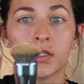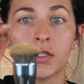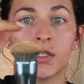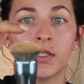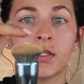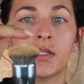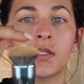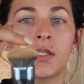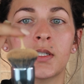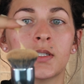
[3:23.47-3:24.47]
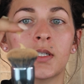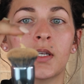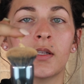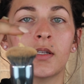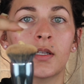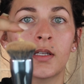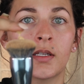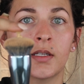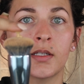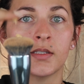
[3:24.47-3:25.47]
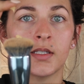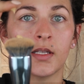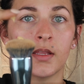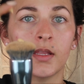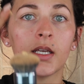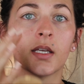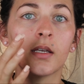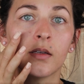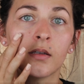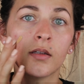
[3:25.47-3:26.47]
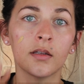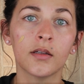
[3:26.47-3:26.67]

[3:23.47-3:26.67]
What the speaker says: It's a thick